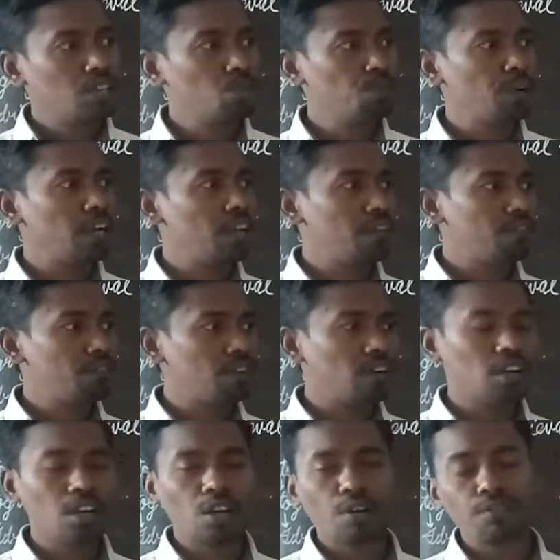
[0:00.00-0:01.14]
you might have
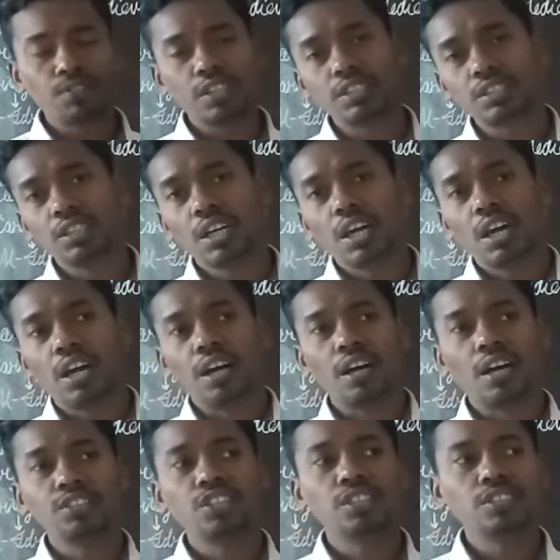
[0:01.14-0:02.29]
heard of this
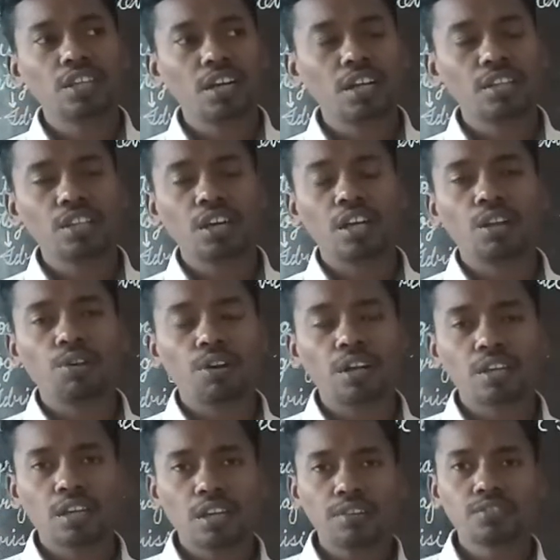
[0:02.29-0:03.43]
Ajanta and the
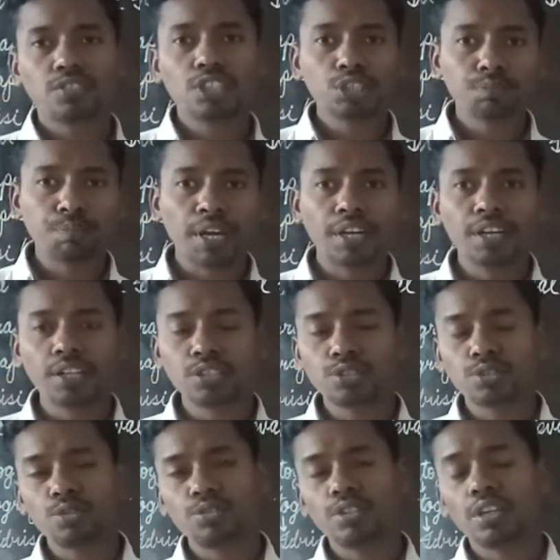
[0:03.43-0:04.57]
Ellora caves. These paintings,
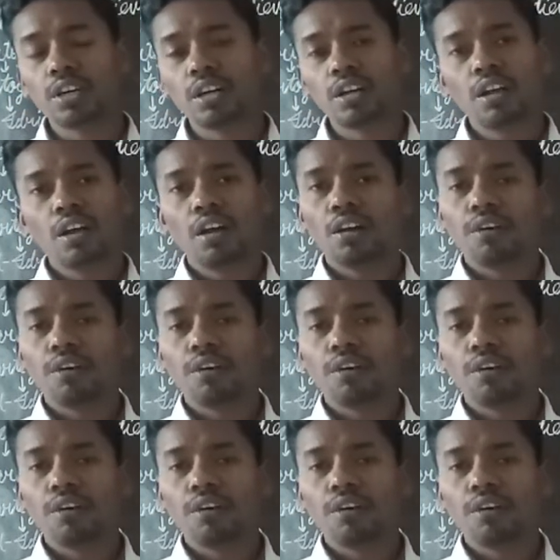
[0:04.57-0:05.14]
they are